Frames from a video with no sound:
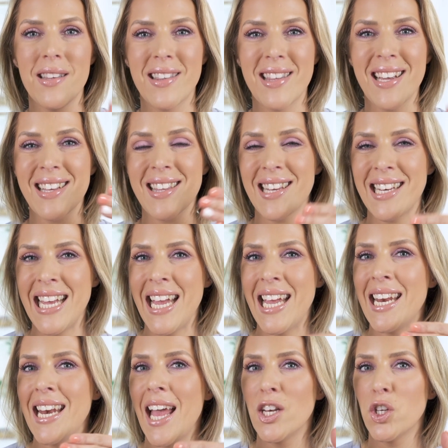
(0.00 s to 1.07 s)
6,
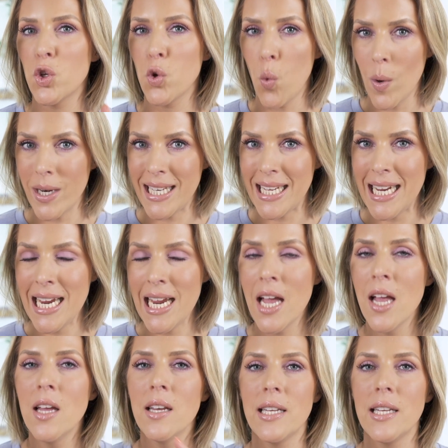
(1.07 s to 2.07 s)
10, and 20.